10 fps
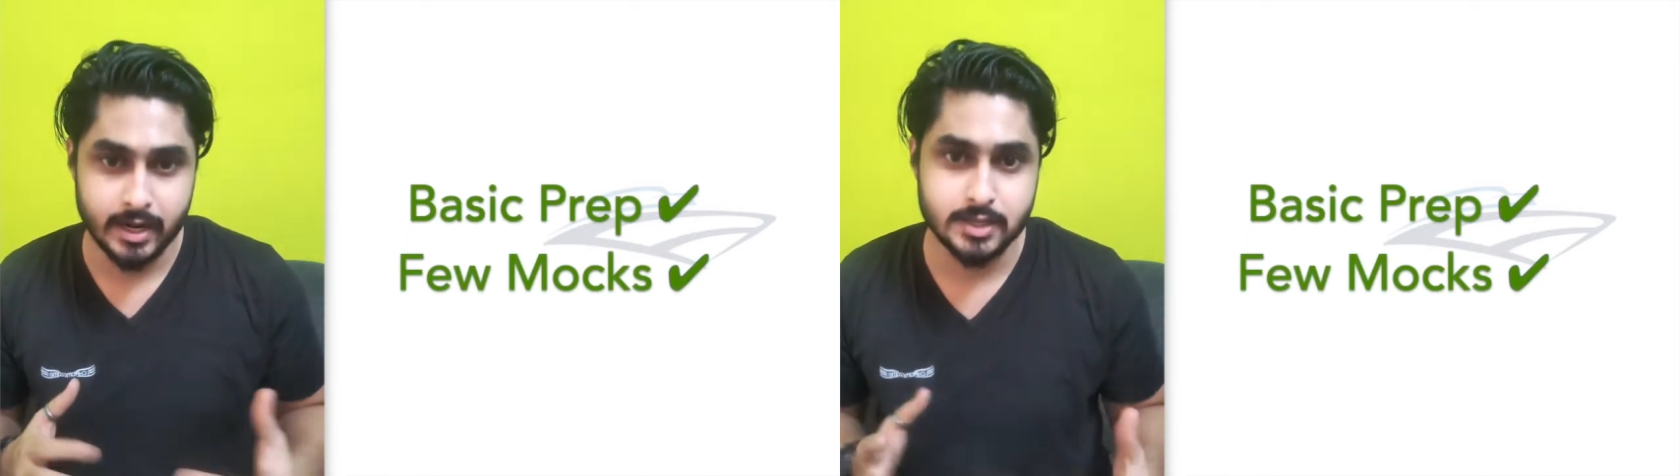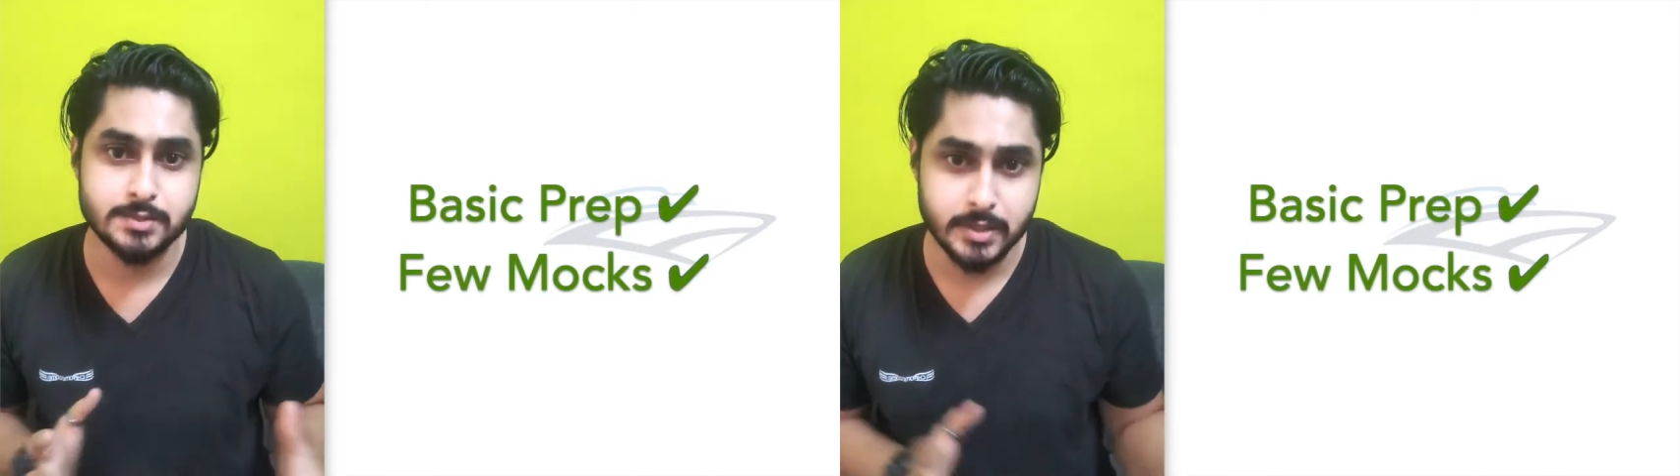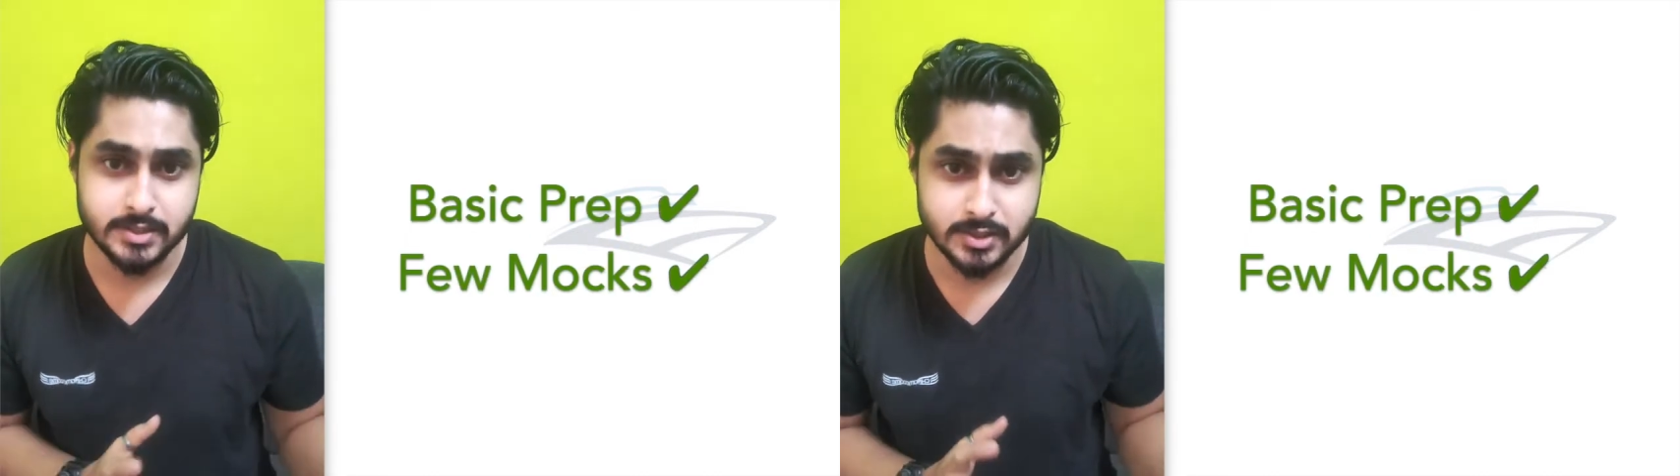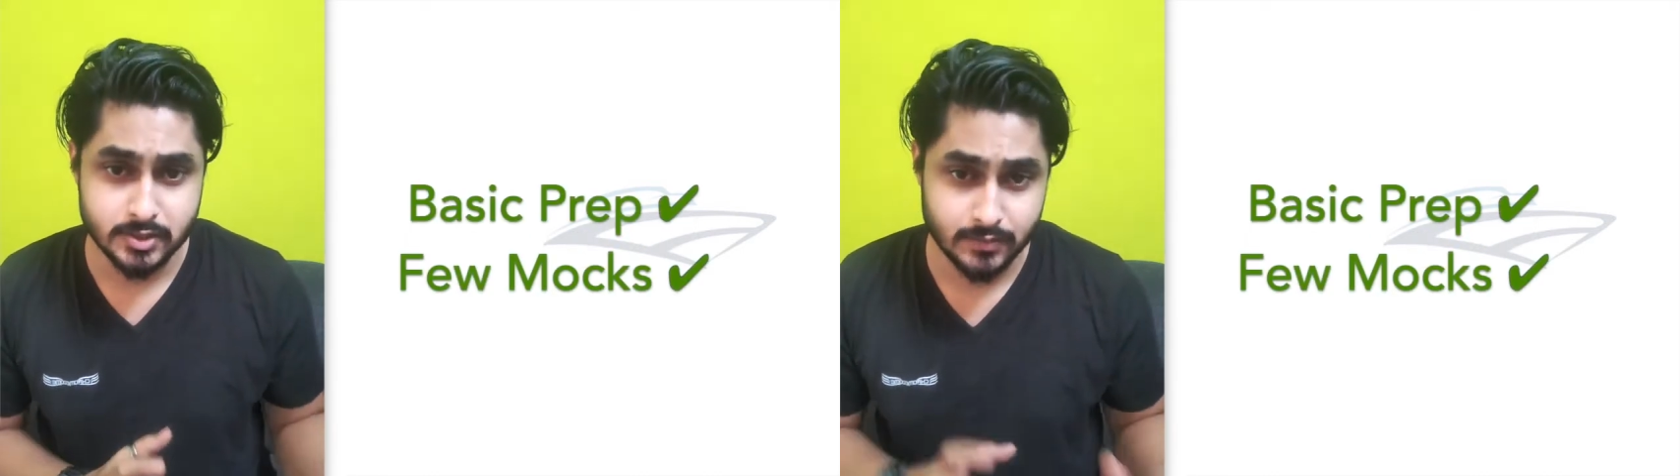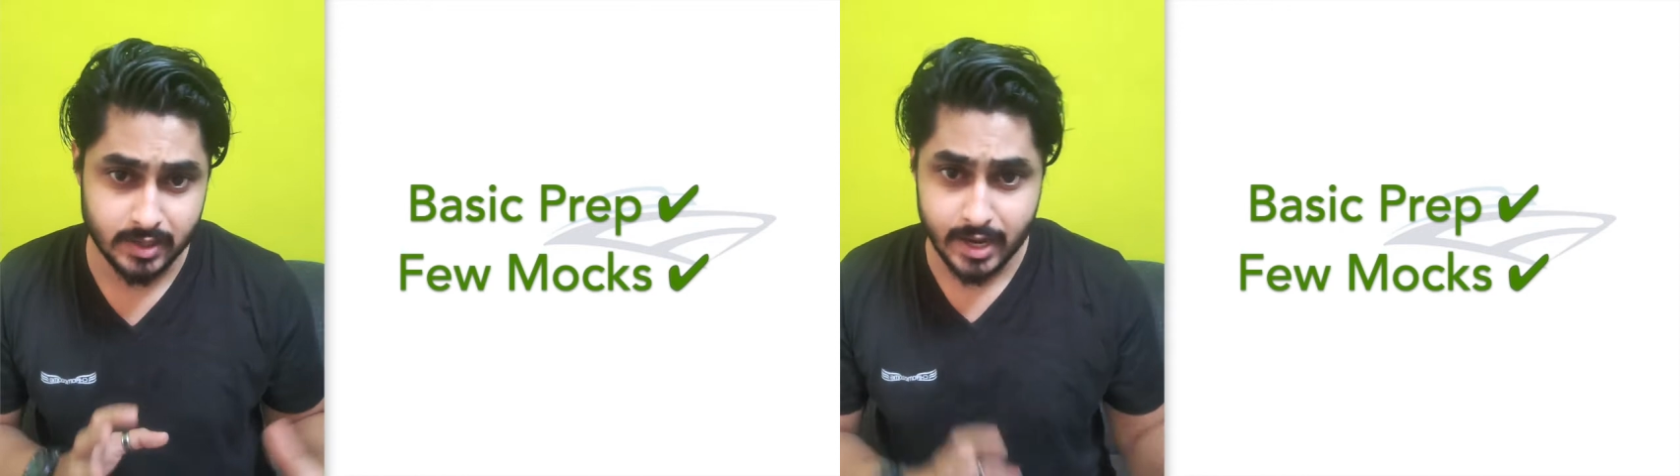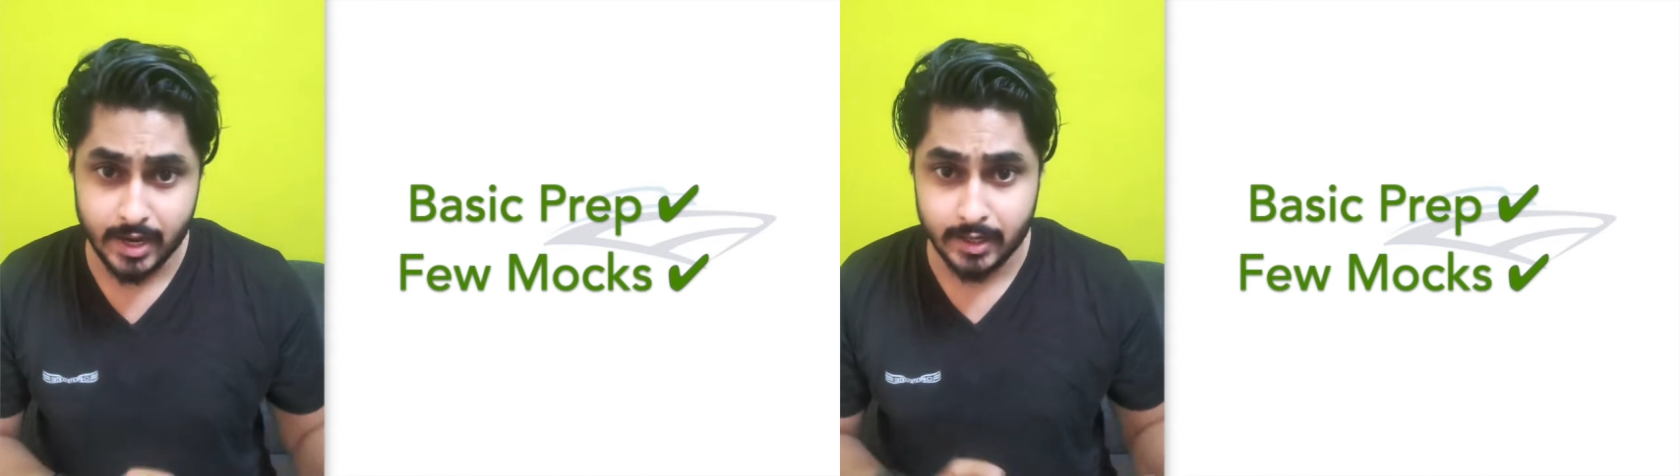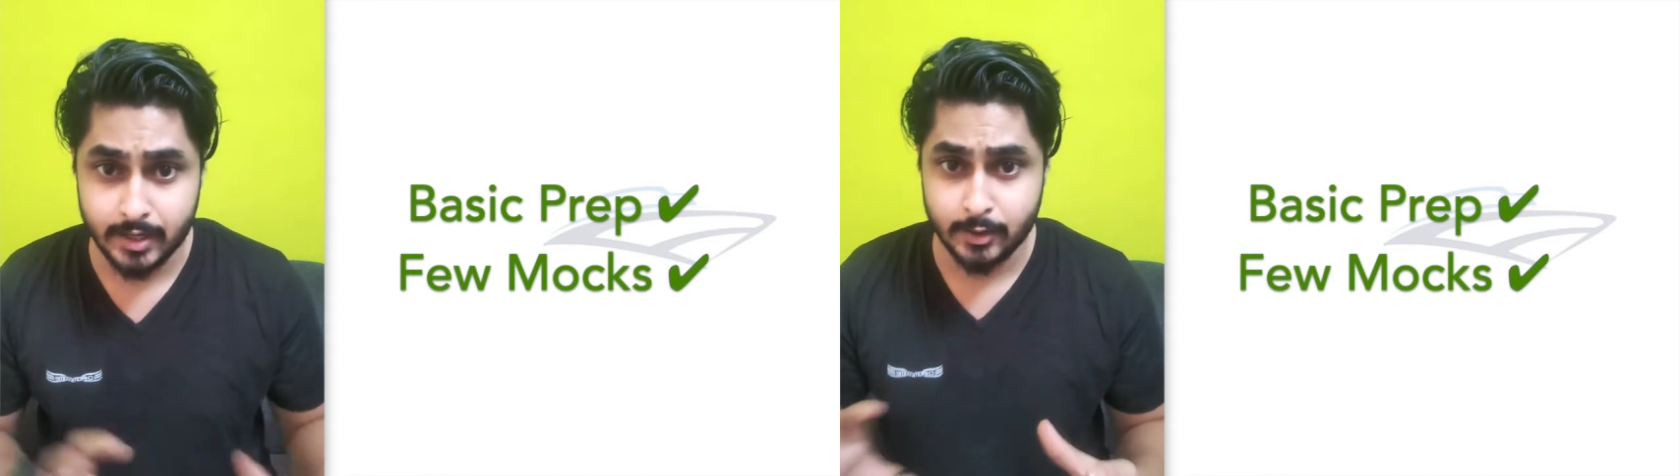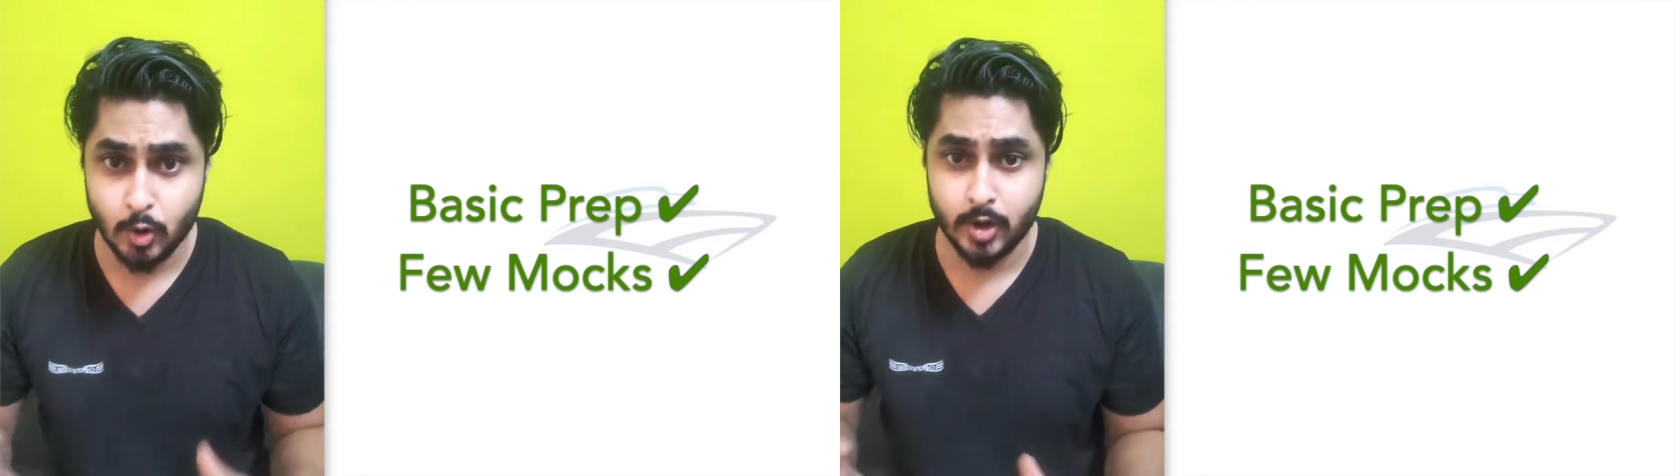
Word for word: at least basics of DILR and